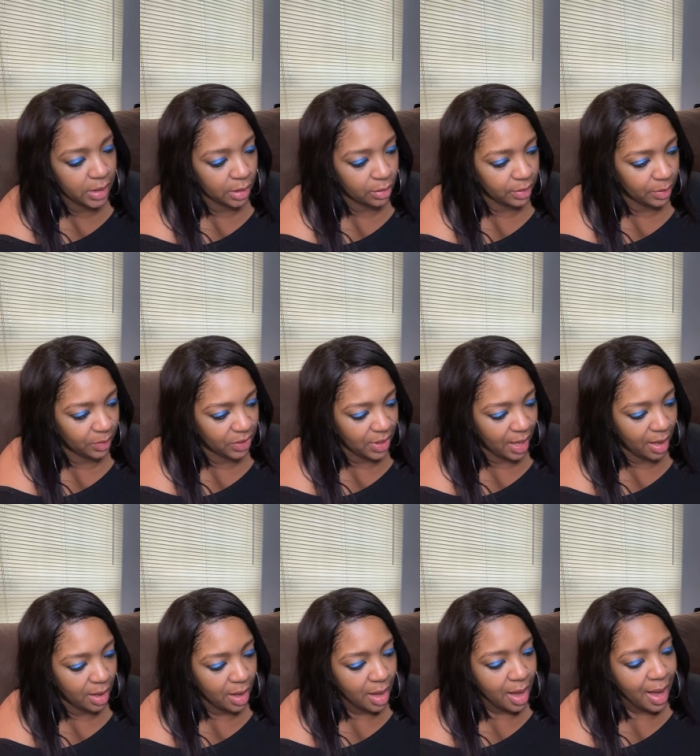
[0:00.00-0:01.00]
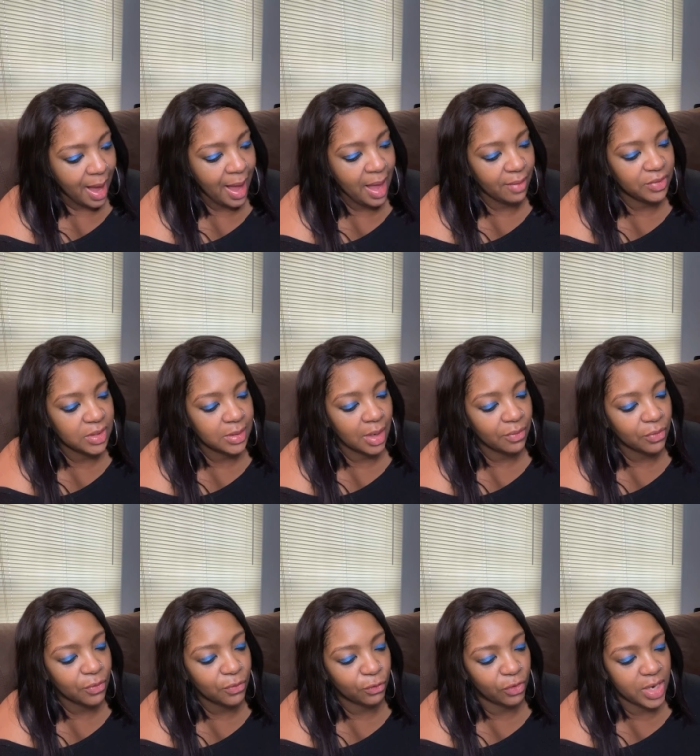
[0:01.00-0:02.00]
agree with that. I have several
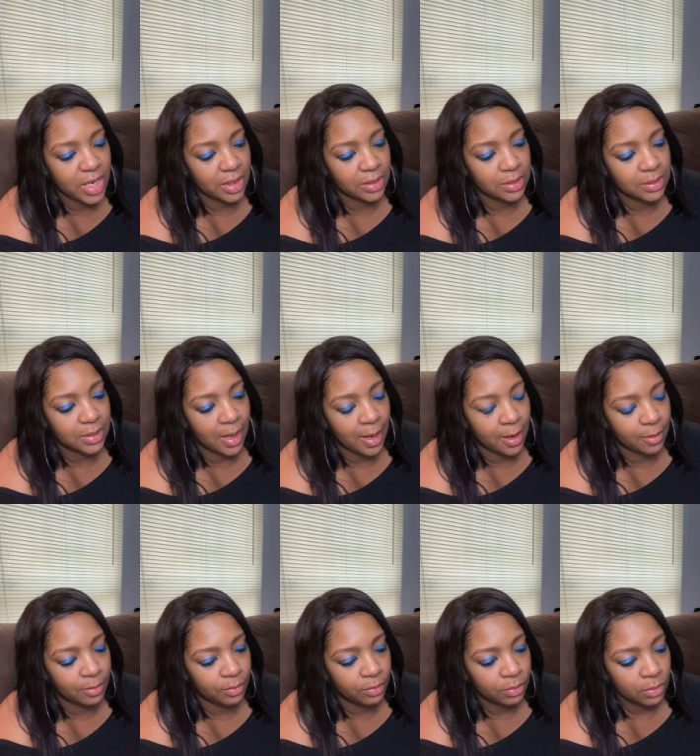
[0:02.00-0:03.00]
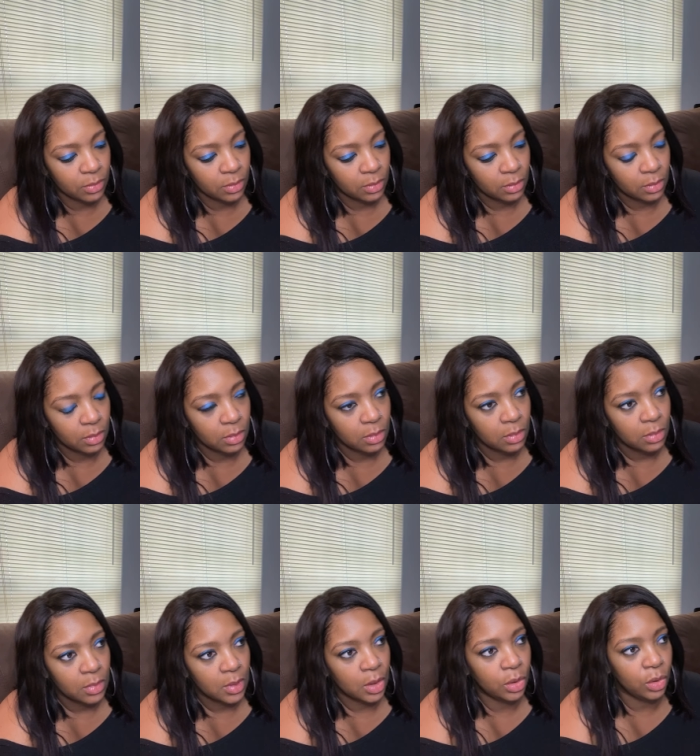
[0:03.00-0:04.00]
friends um,
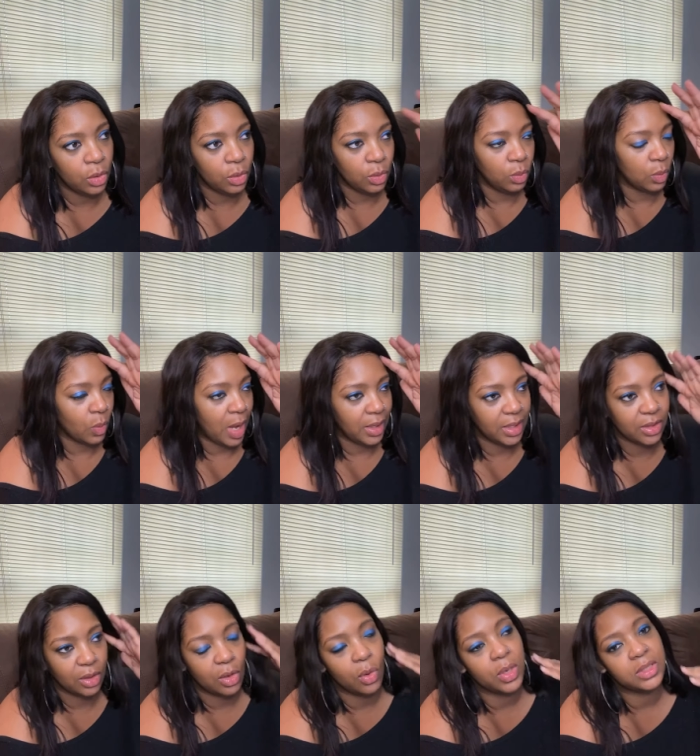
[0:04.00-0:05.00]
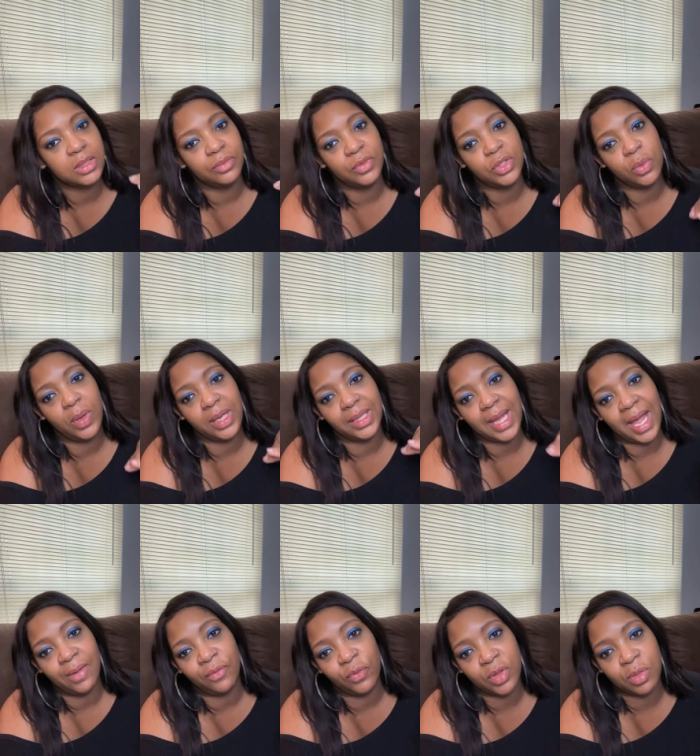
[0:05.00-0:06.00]
who, while in the course of doing
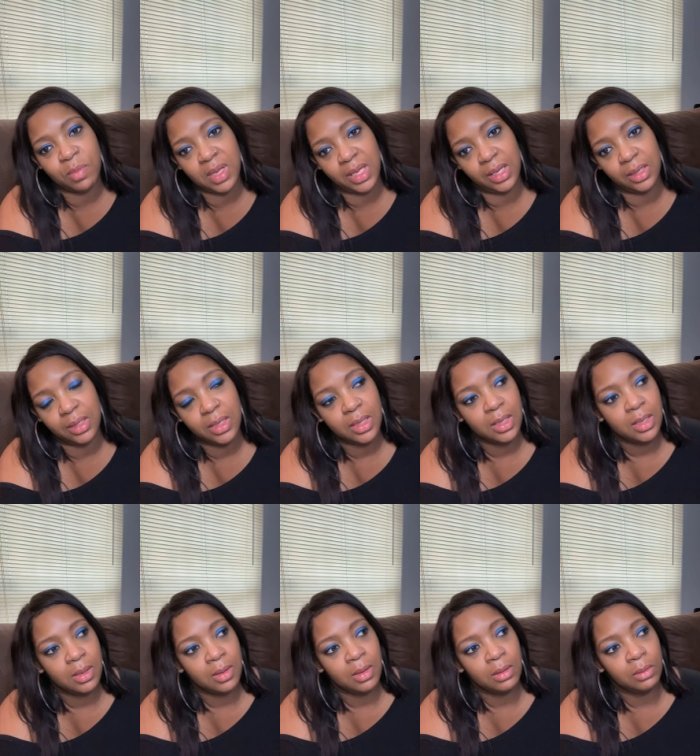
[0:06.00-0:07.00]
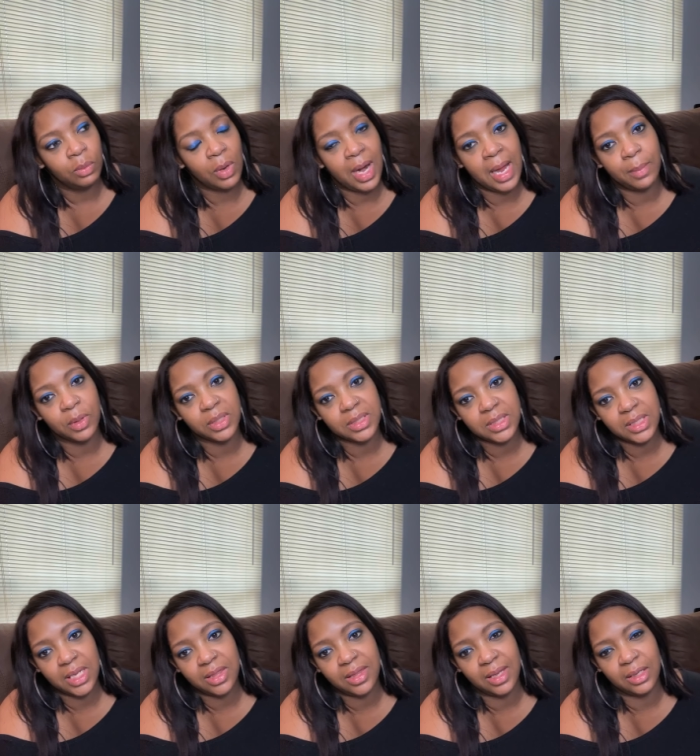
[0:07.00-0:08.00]
life with me, were able to see
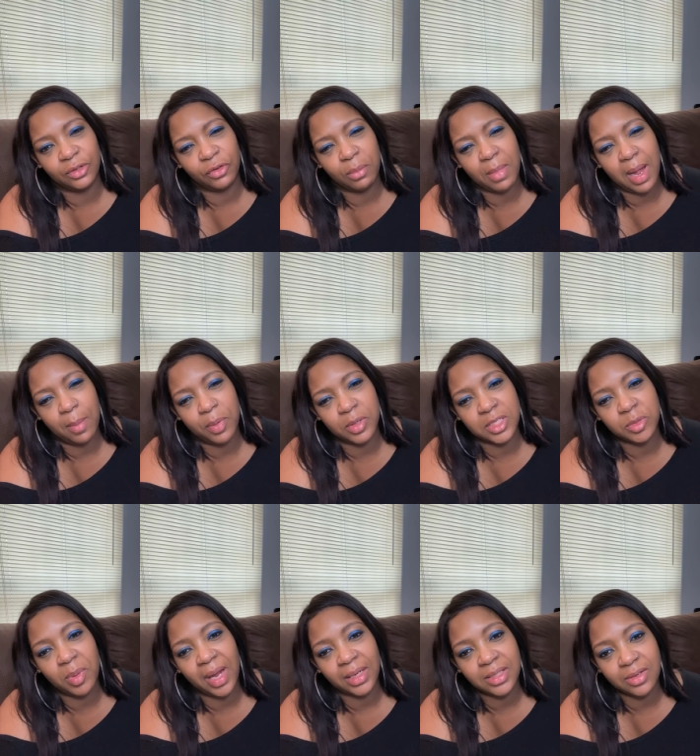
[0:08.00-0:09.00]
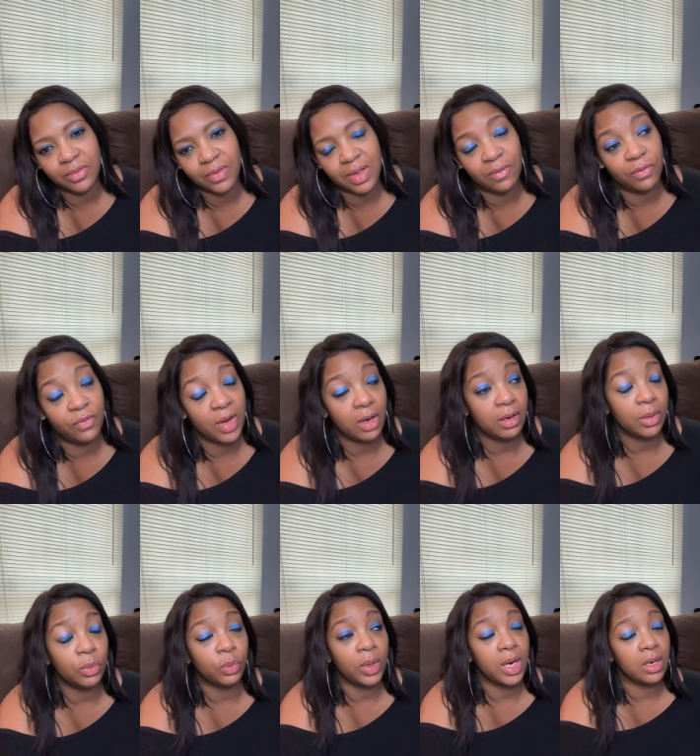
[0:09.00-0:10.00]
things from my perspective, and very
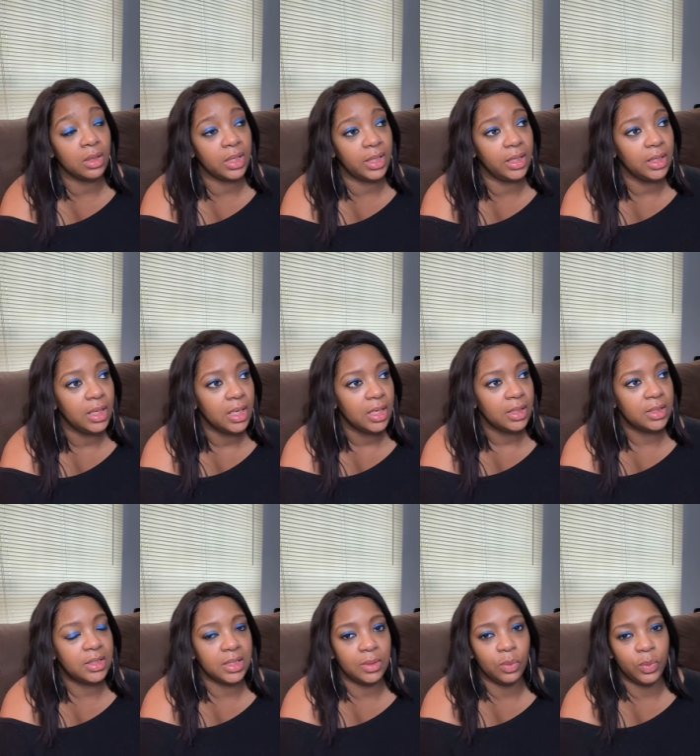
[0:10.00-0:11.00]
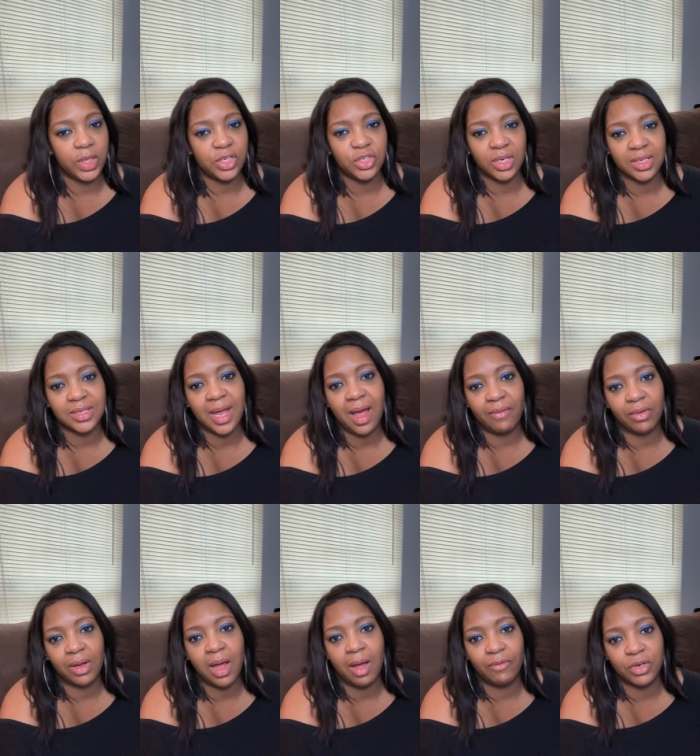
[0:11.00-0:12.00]
rarely did we just have a
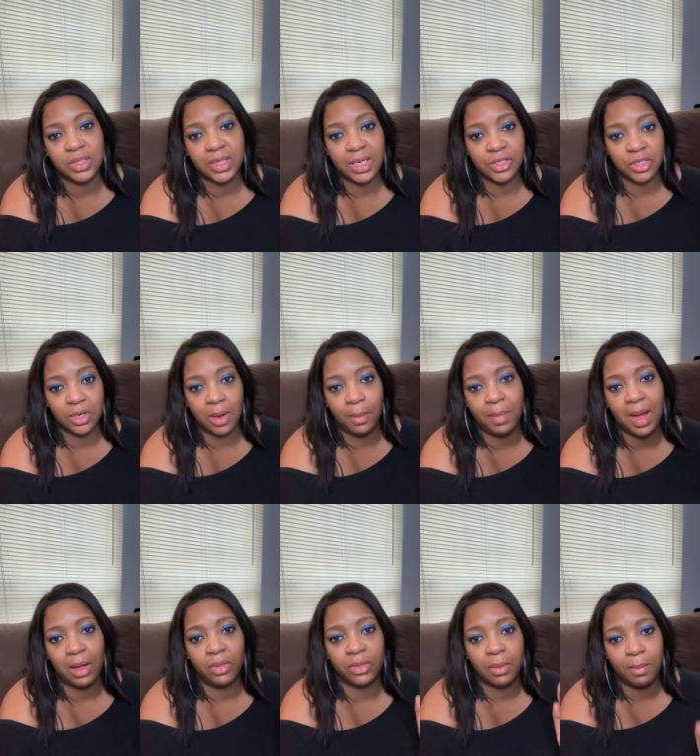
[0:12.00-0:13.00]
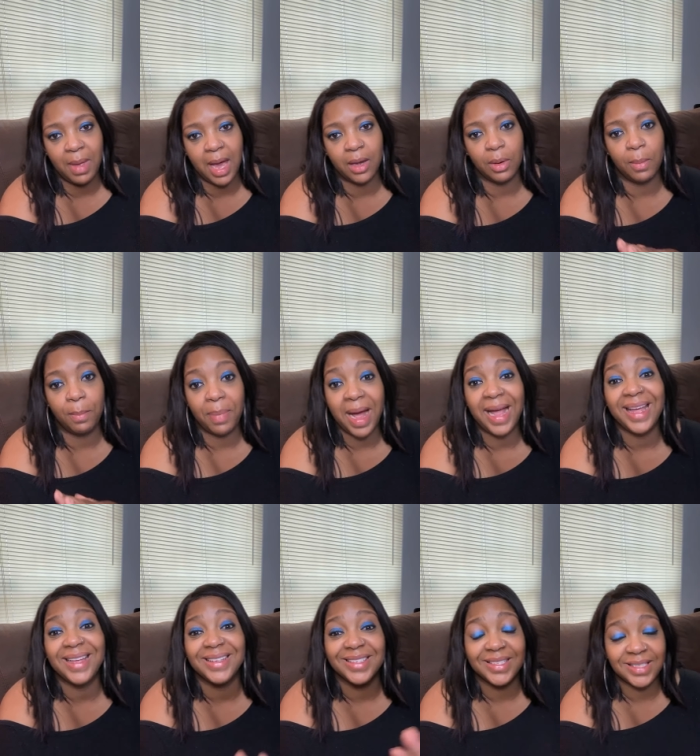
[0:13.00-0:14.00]
conversation about the matter by
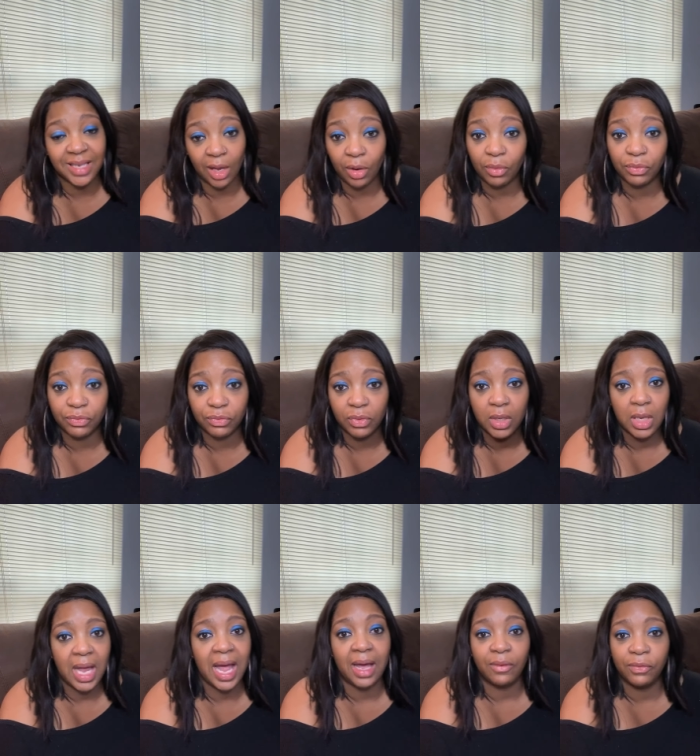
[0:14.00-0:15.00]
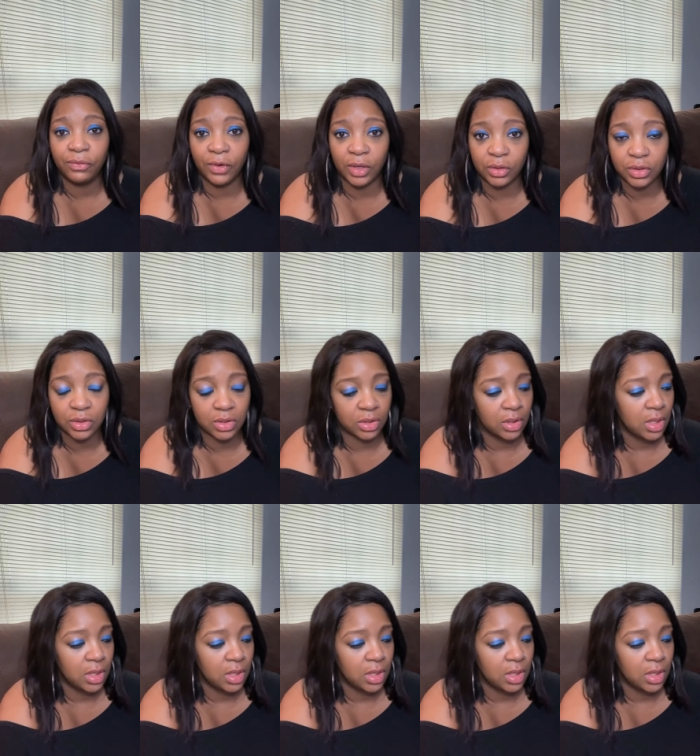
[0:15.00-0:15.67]
itself at first.